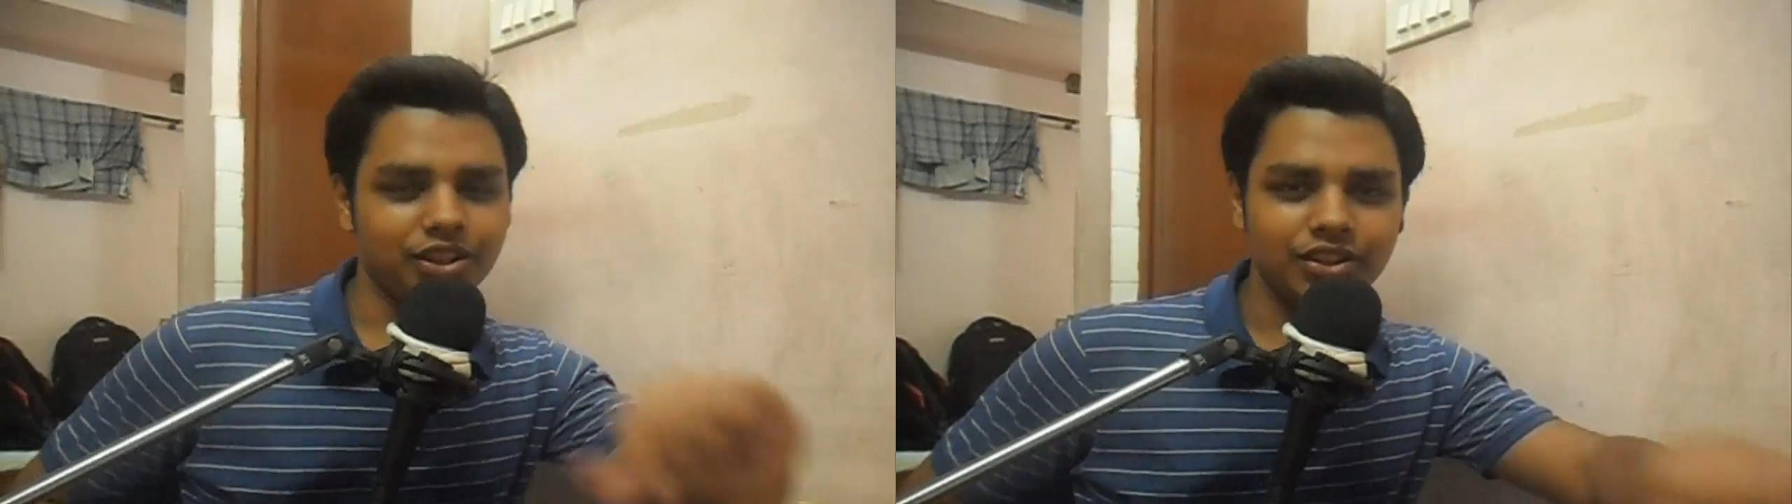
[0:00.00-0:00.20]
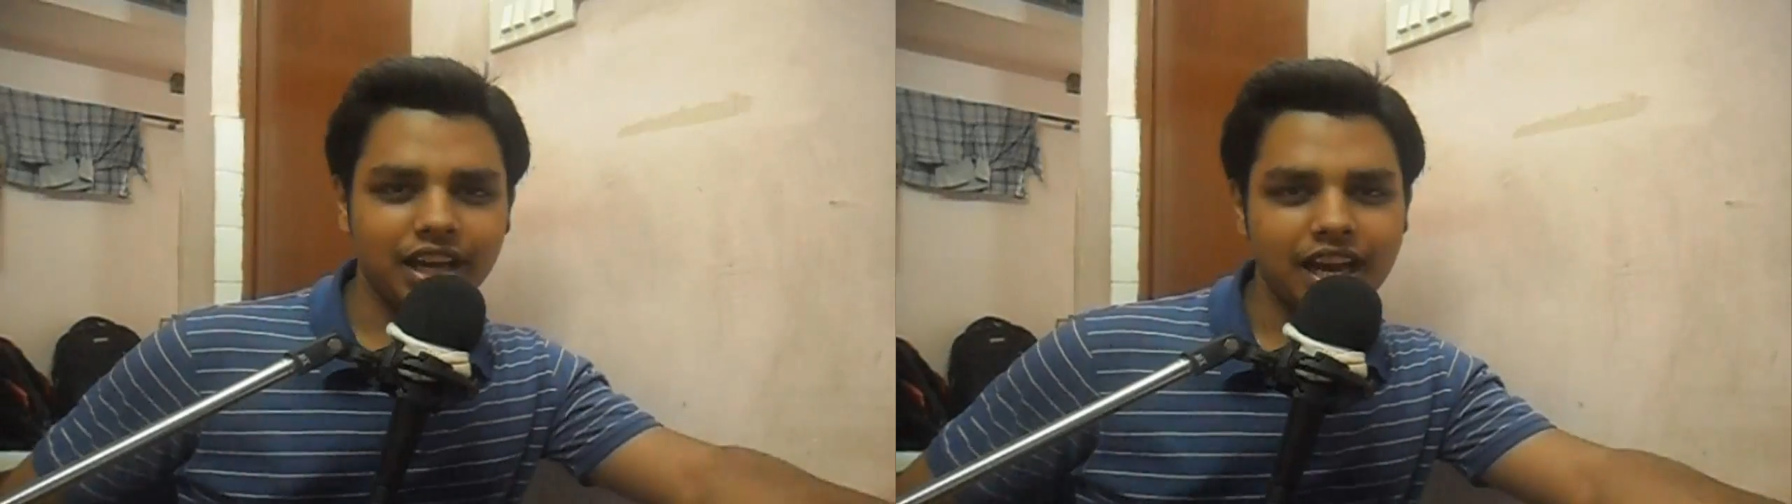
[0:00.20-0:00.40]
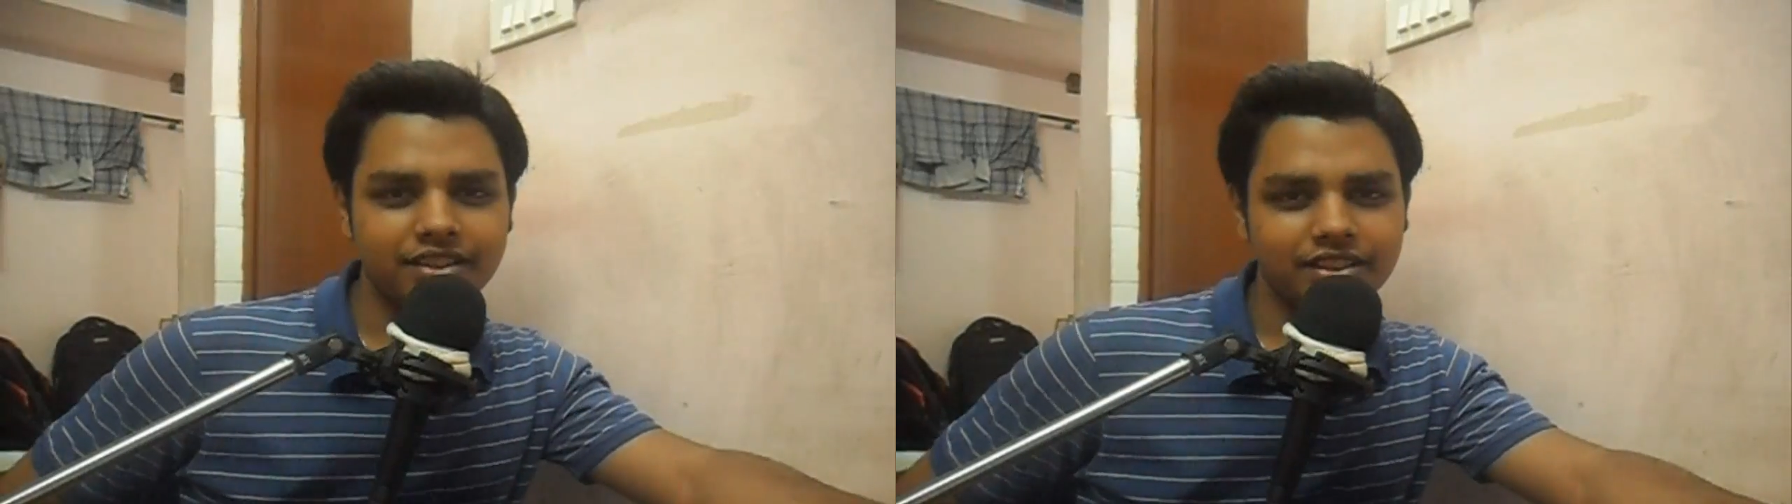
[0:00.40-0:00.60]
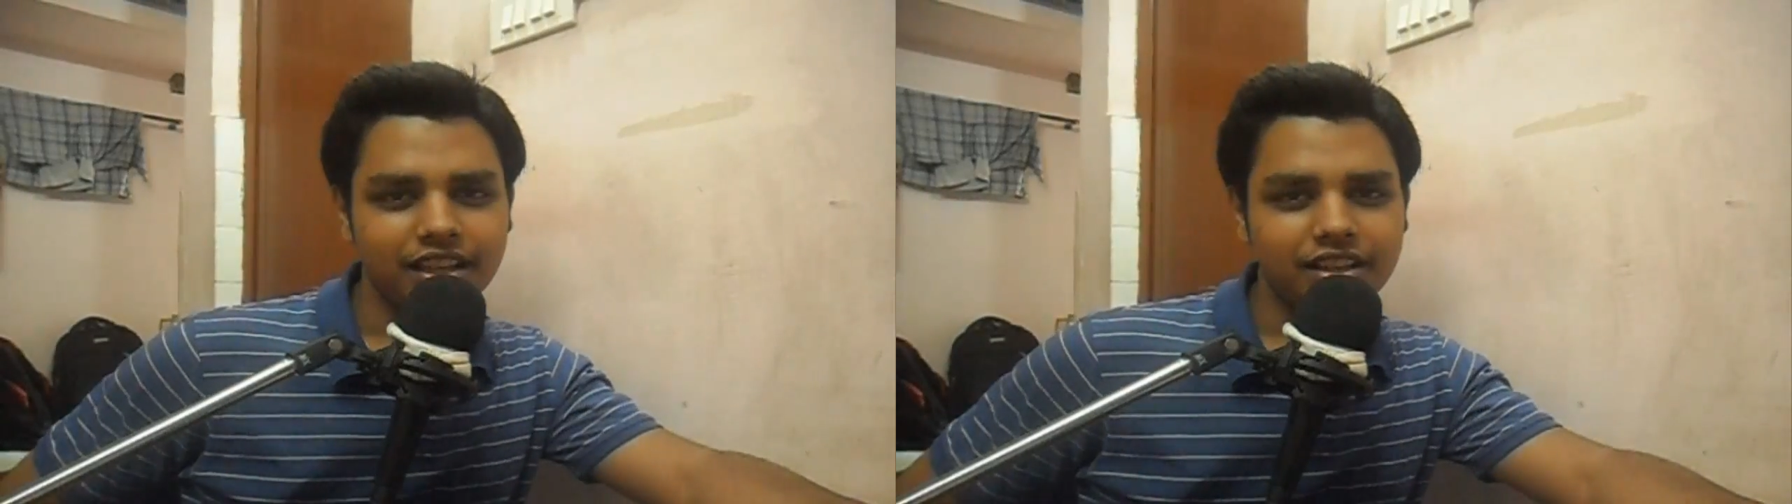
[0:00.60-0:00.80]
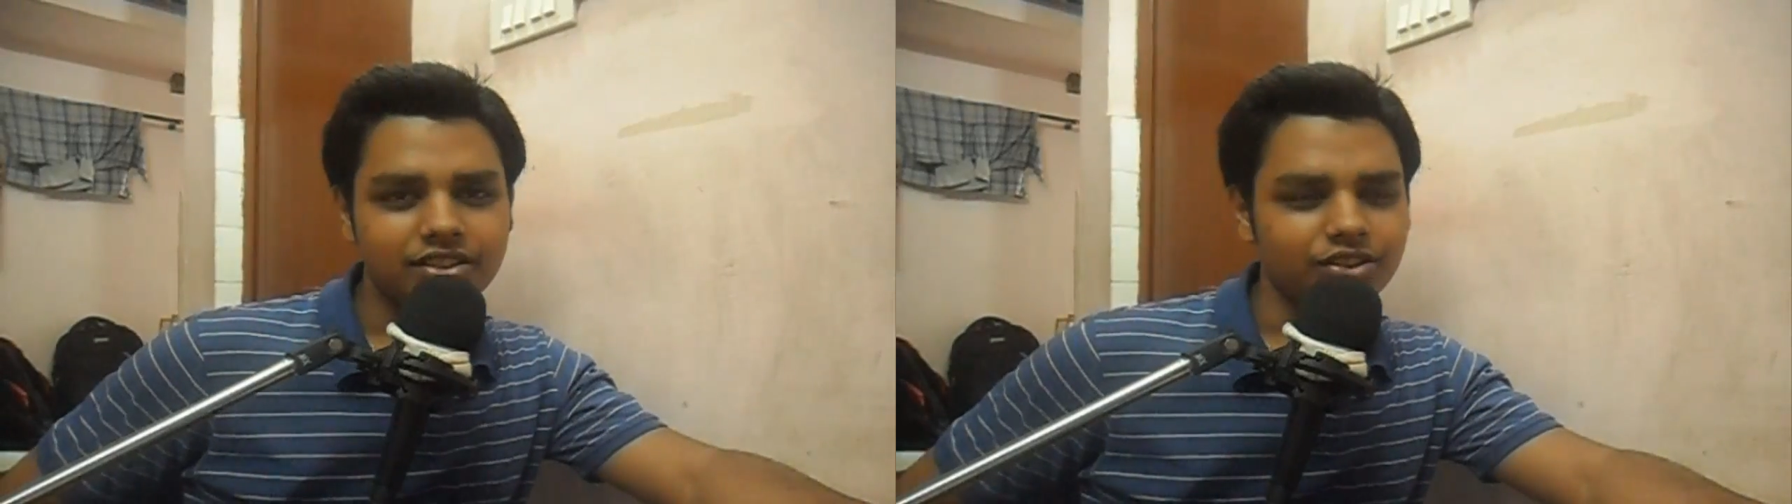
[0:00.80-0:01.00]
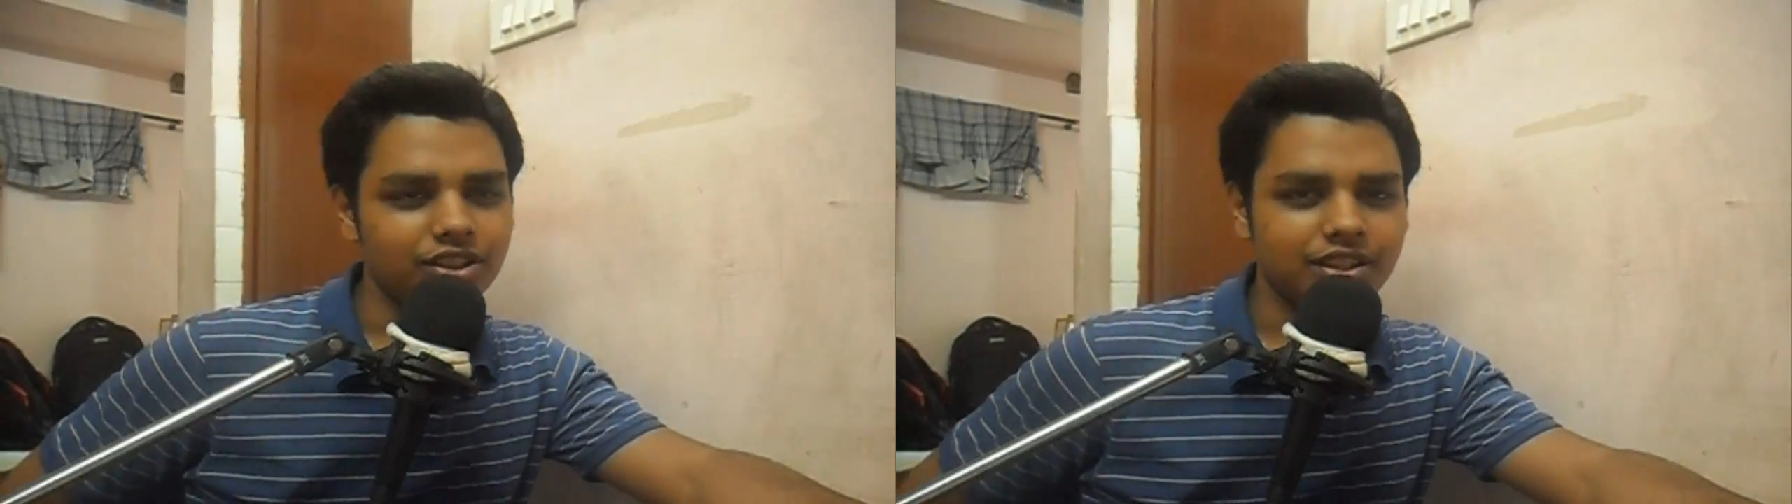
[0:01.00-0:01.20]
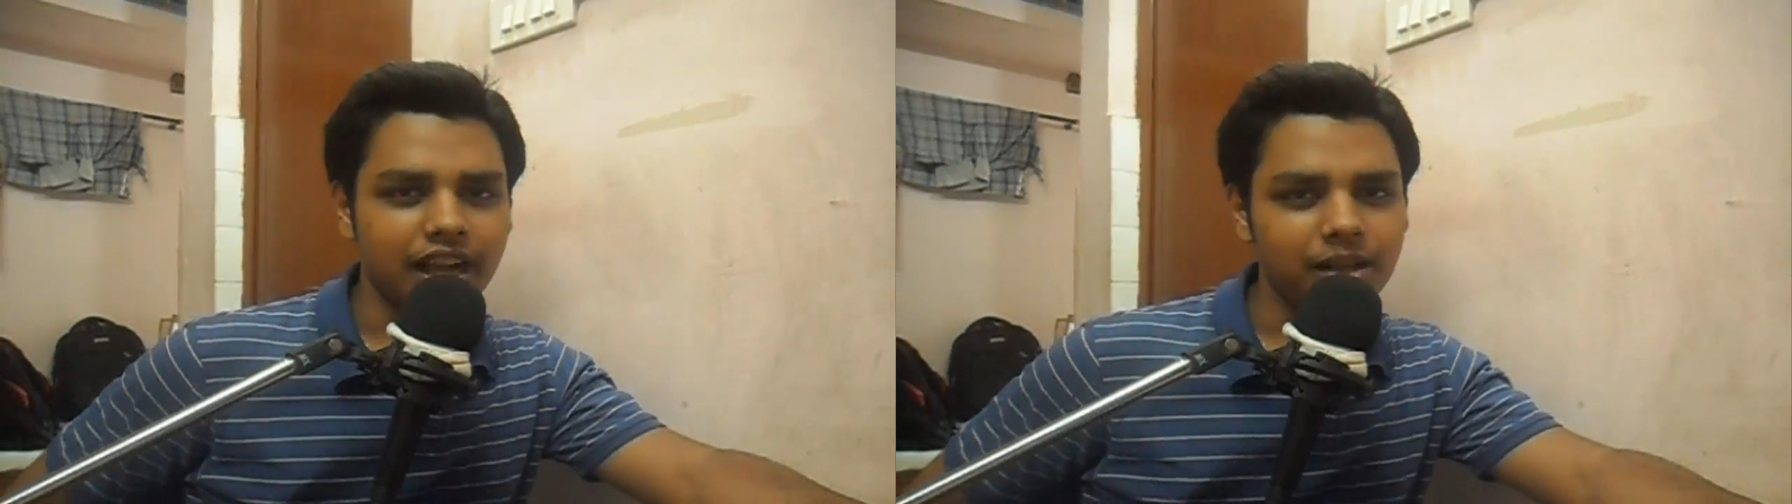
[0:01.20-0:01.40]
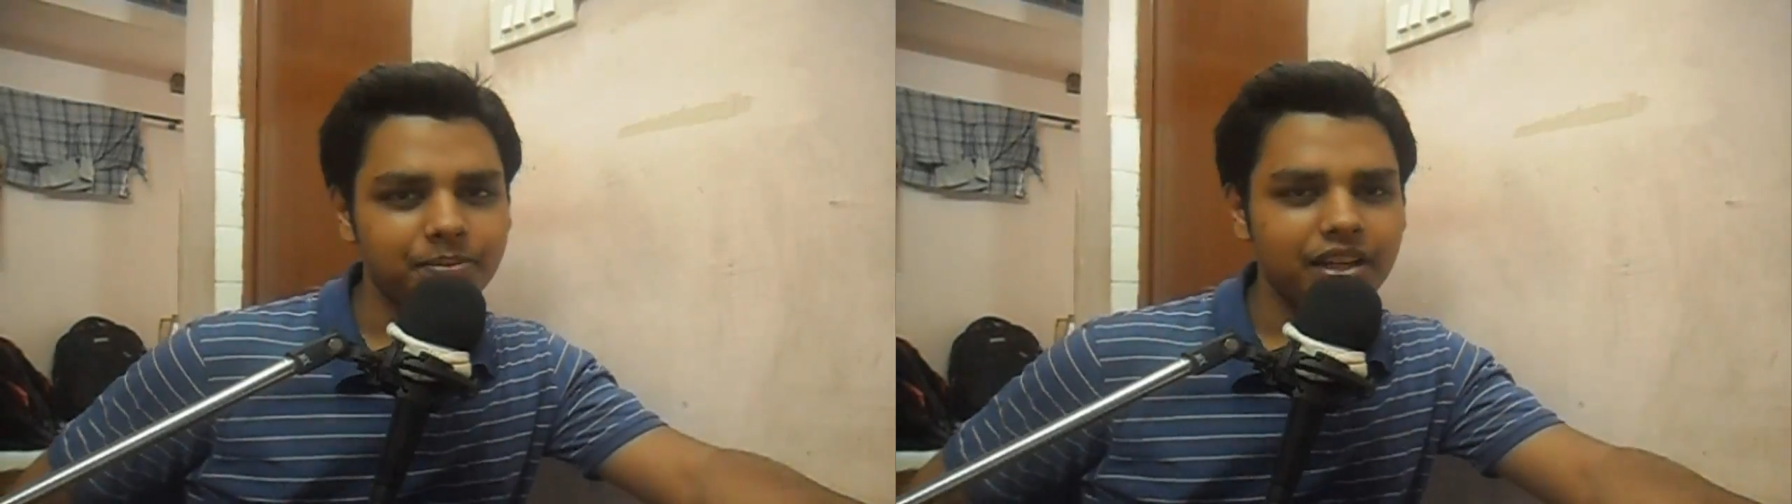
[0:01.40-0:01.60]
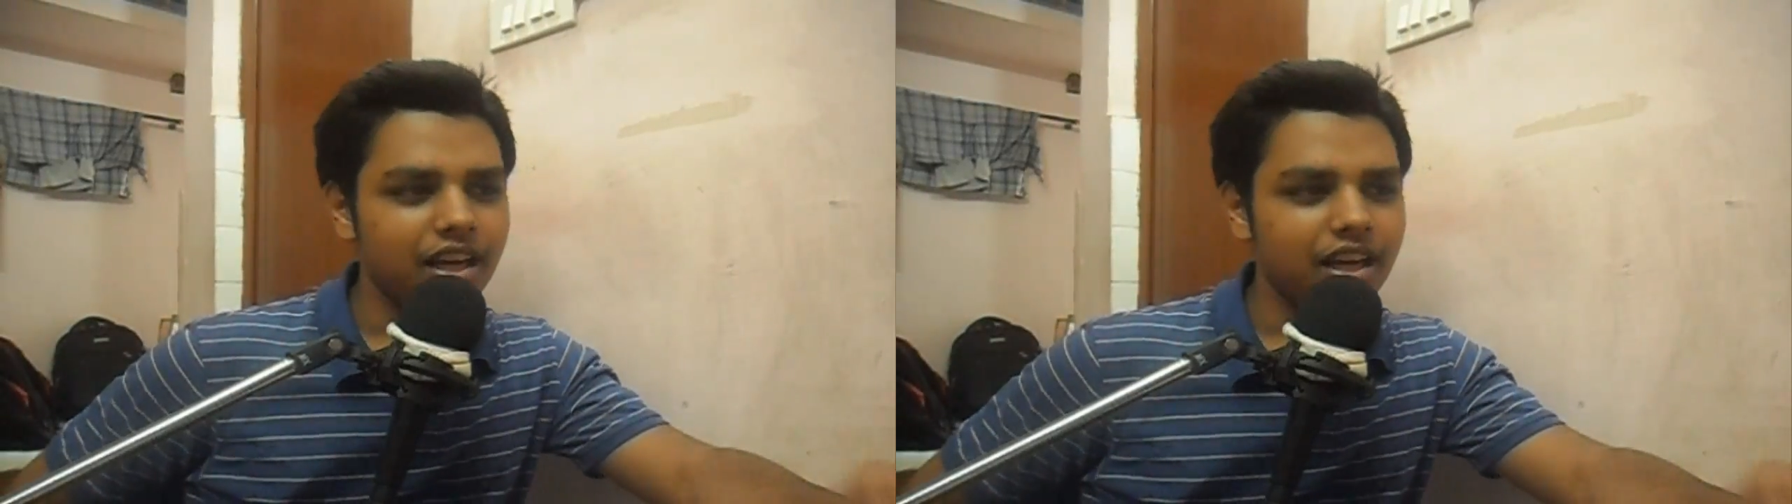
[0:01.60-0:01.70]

you guys. So just help